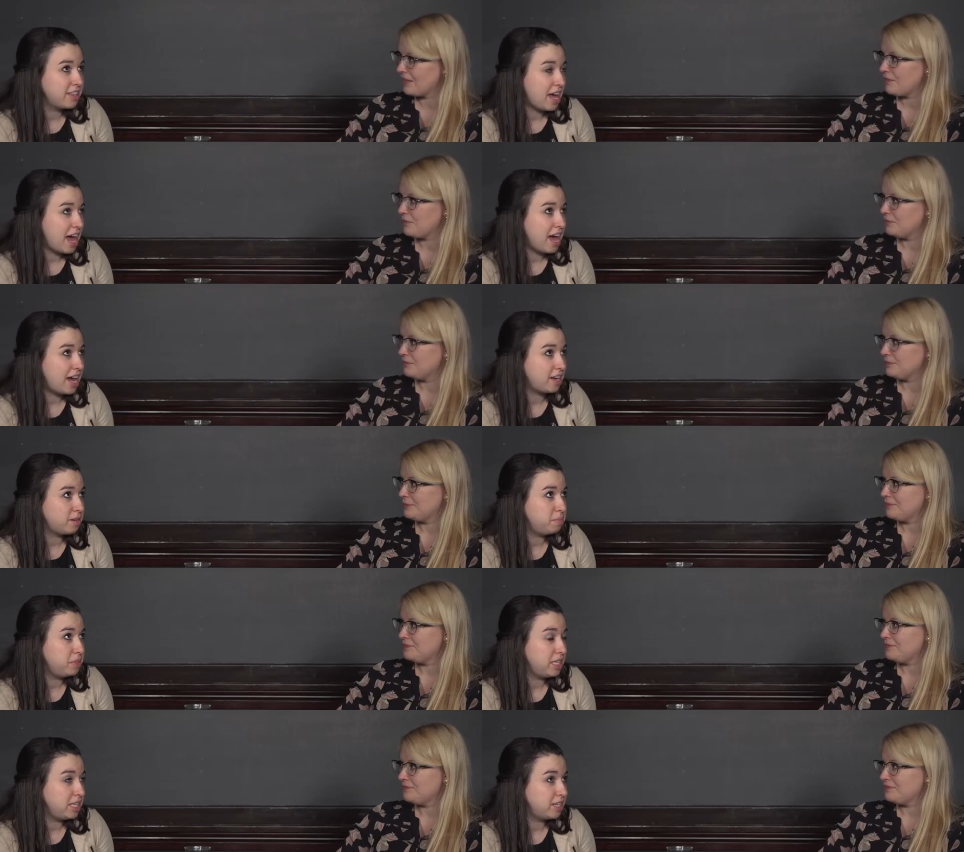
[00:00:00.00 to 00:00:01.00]
Speaker 1: that
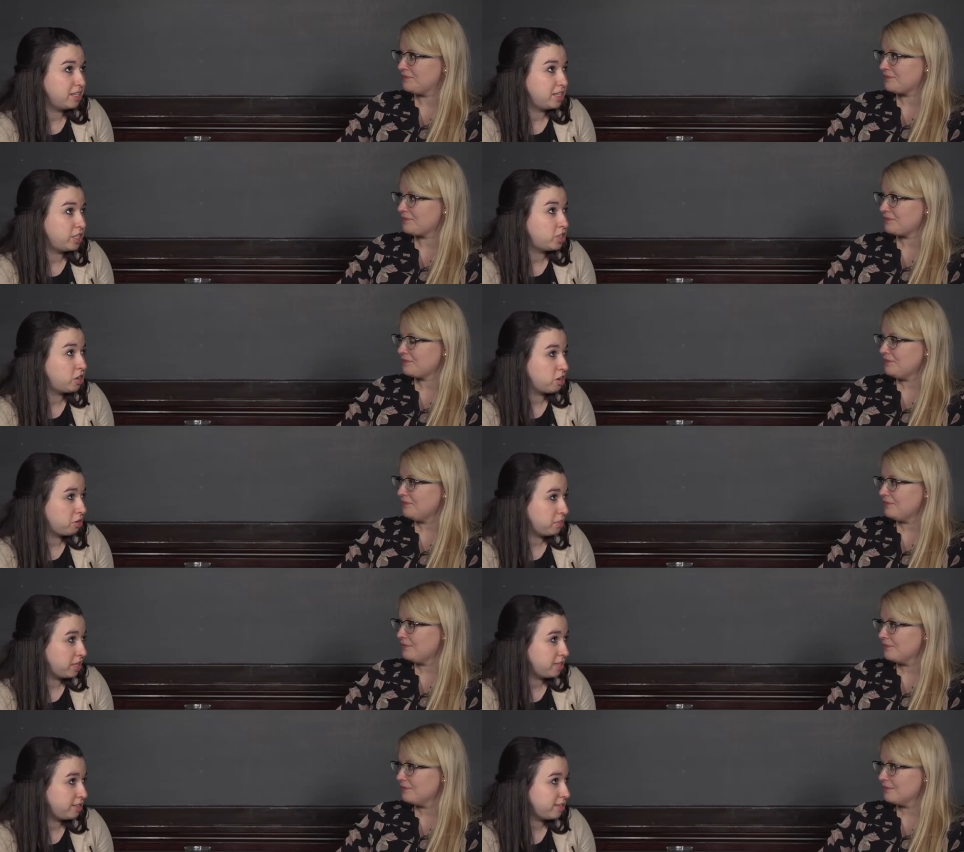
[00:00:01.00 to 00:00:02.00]
media
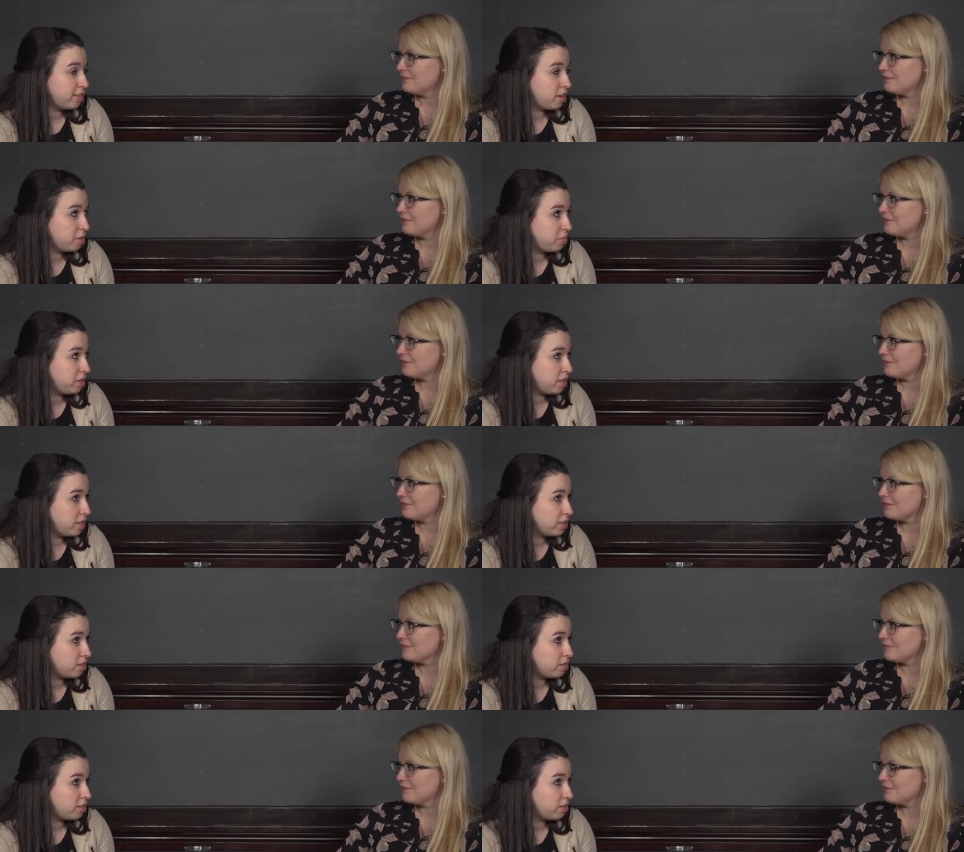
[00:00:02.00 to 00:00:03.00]
determines our
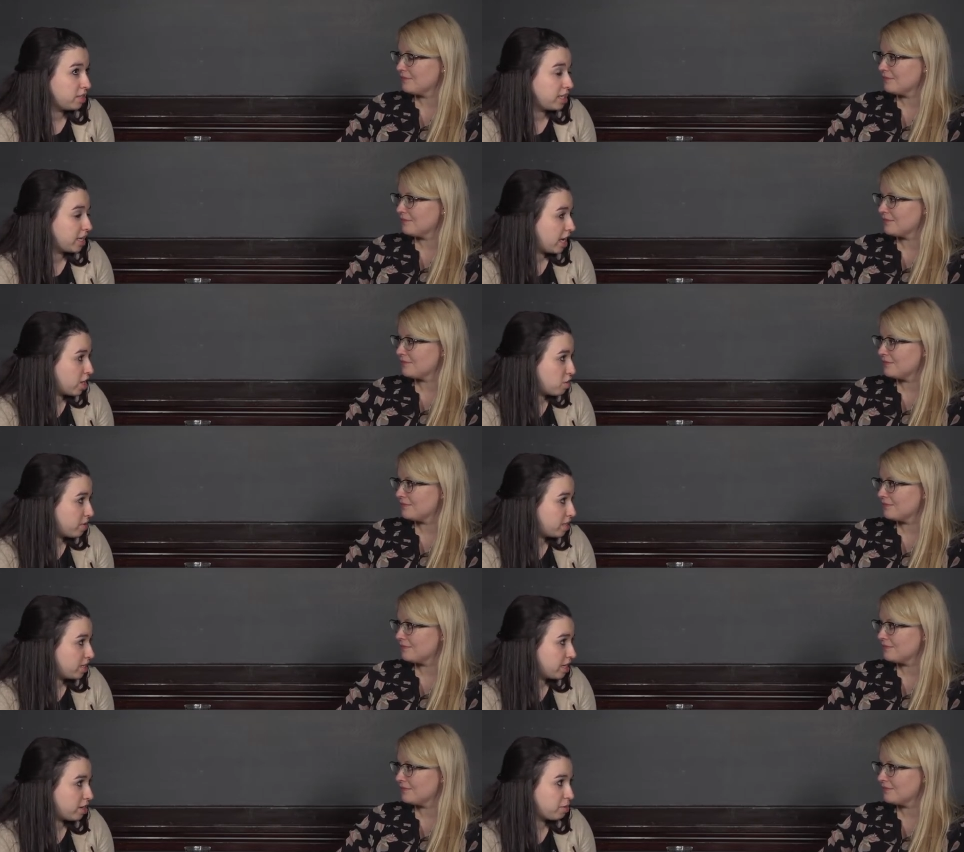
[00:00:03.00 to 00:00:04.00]
political
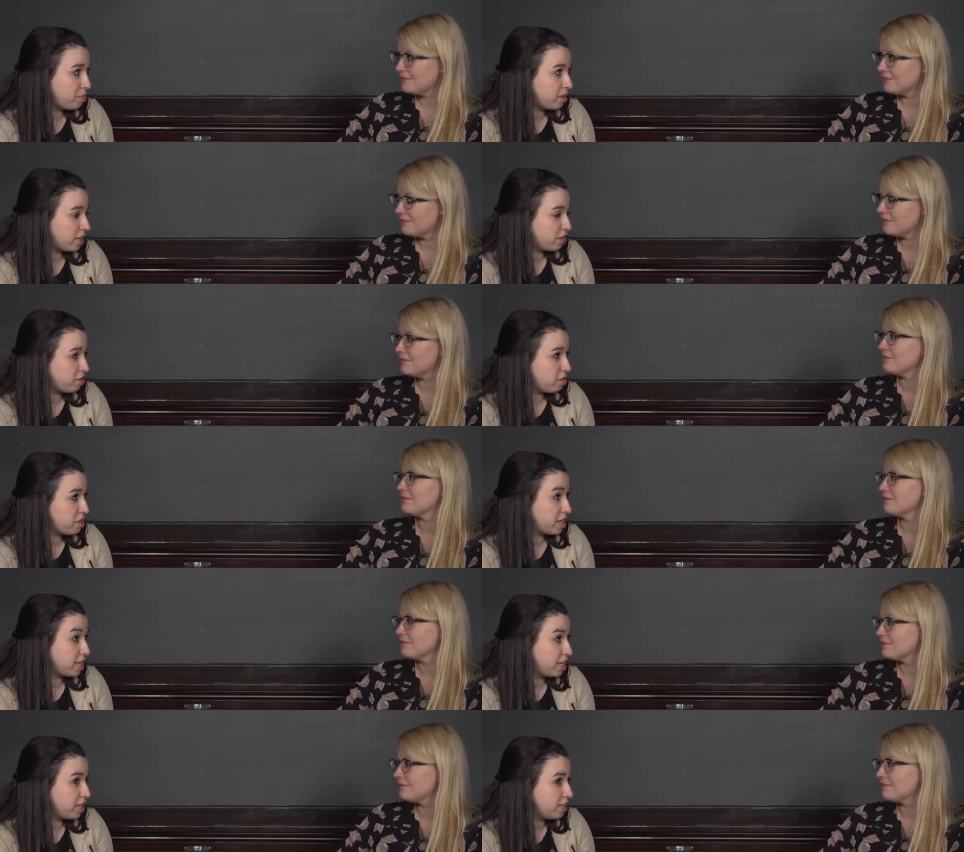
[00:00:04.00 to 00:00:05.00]
engagement and our political
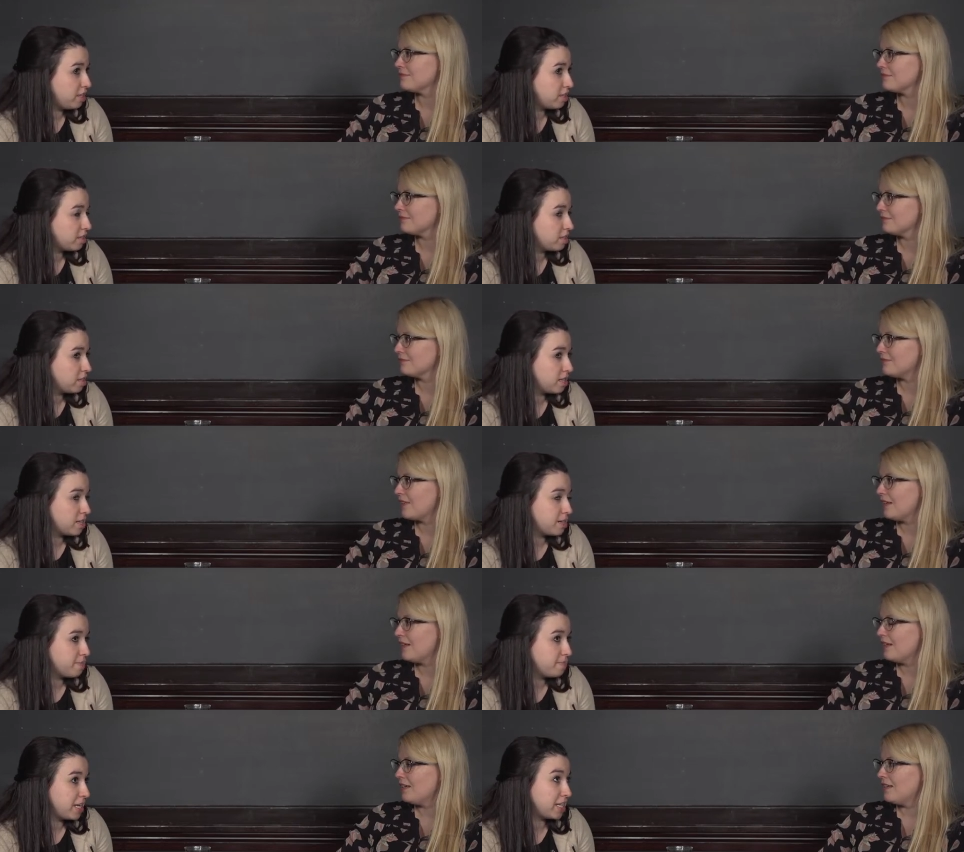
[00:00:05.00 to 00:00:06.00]
thinking?
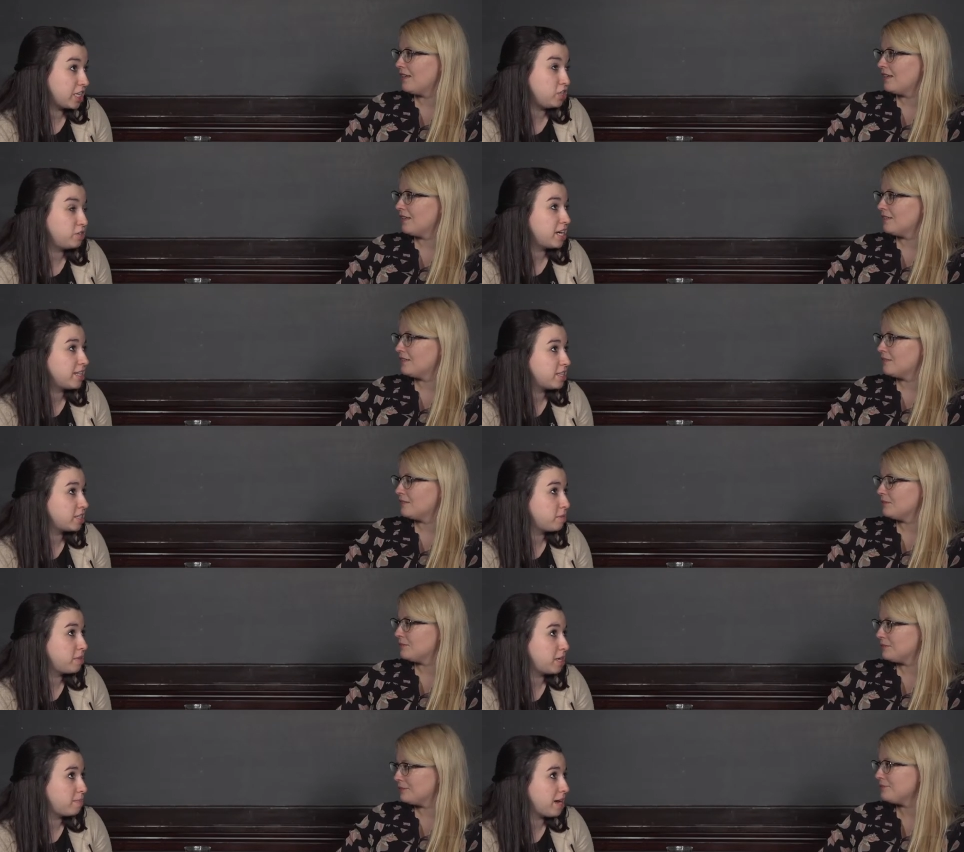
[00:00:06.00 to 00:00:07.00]
Um, and can you tell us a
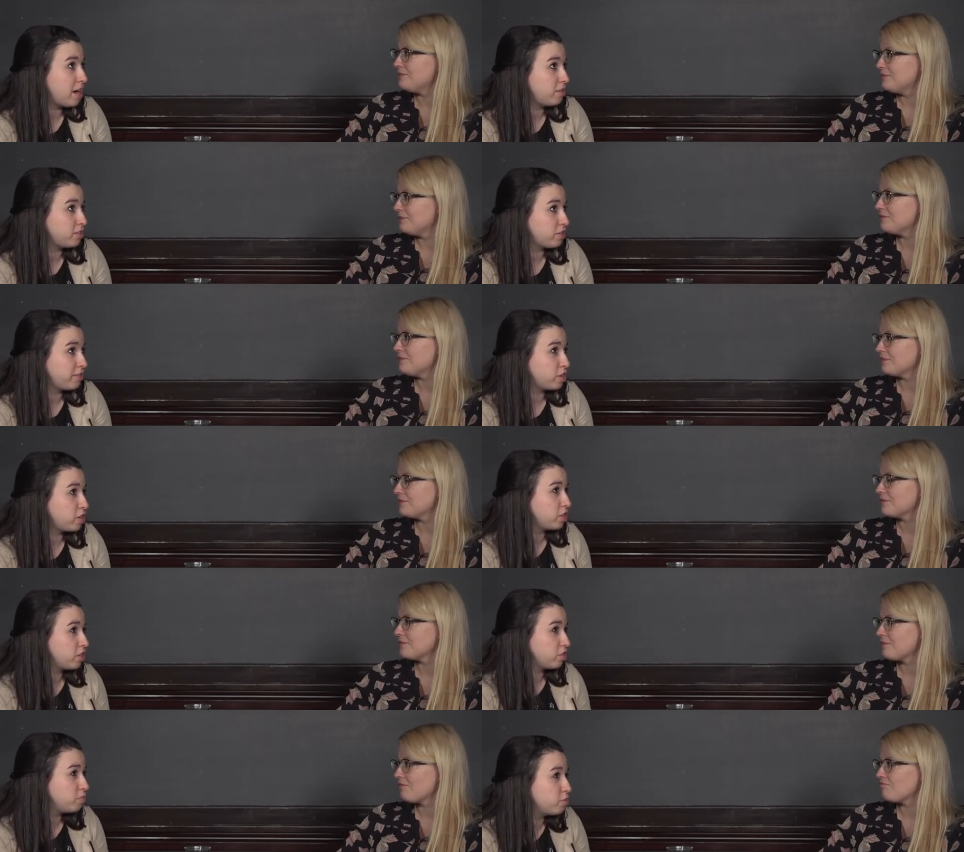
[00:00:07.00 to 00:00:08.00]
bit about sort of your,
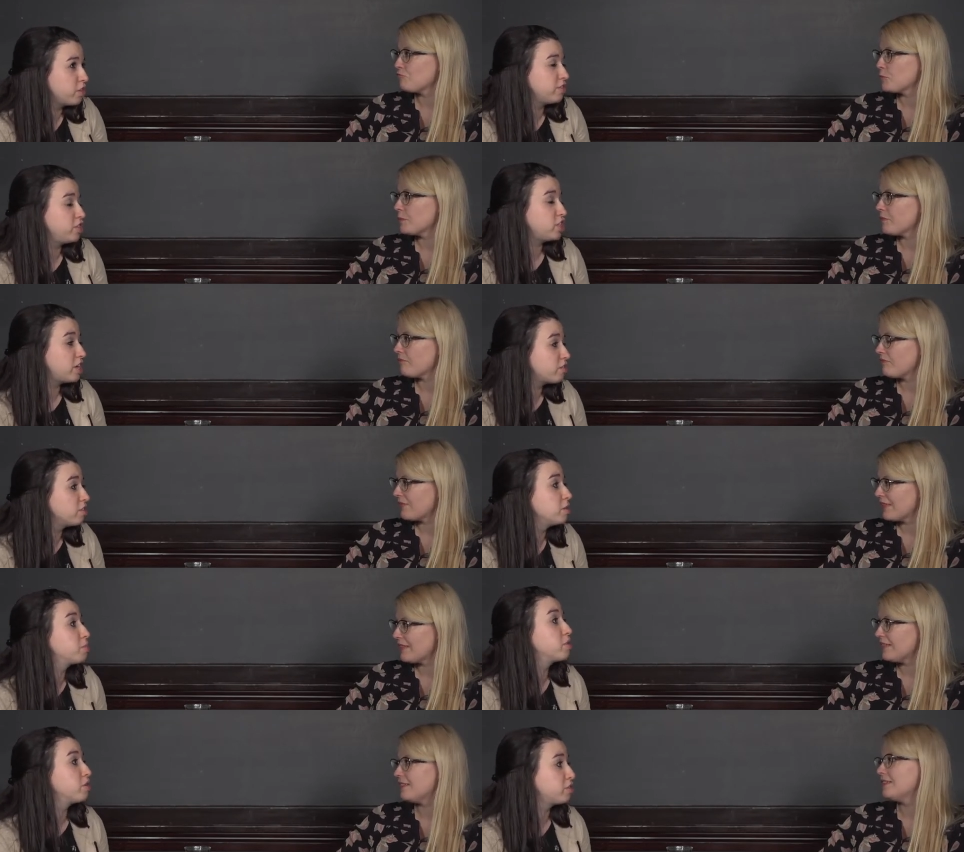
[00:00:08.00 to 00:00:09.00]
your more general
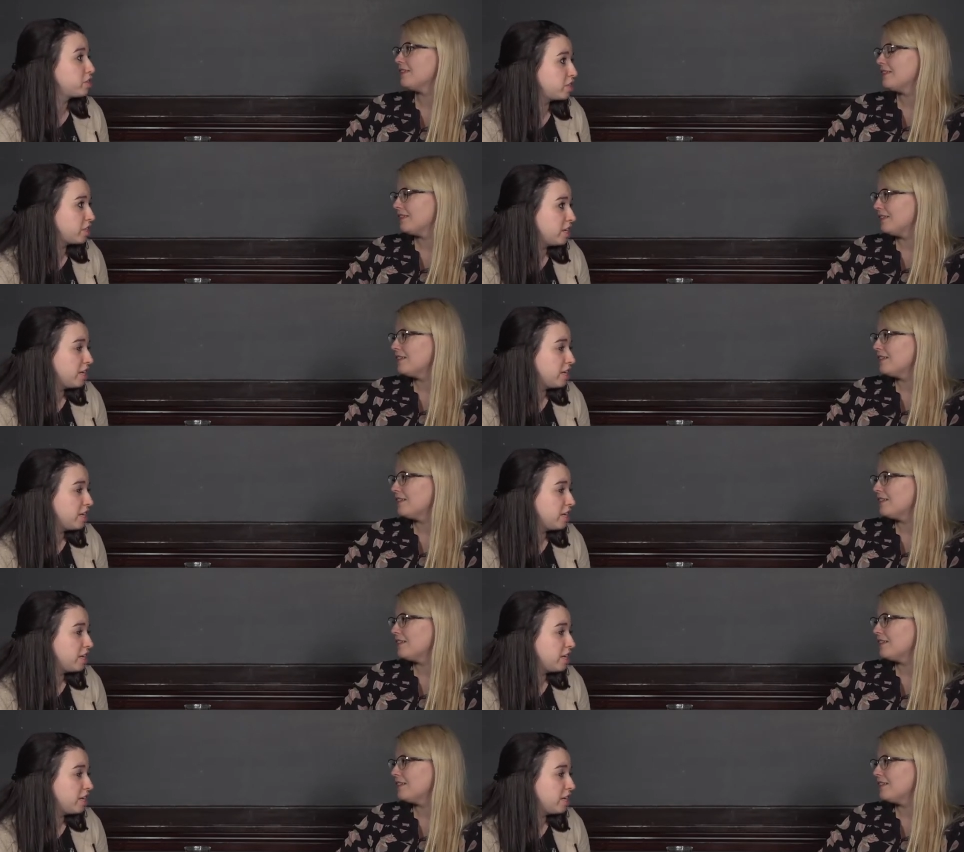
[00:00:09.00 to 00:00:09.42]
approach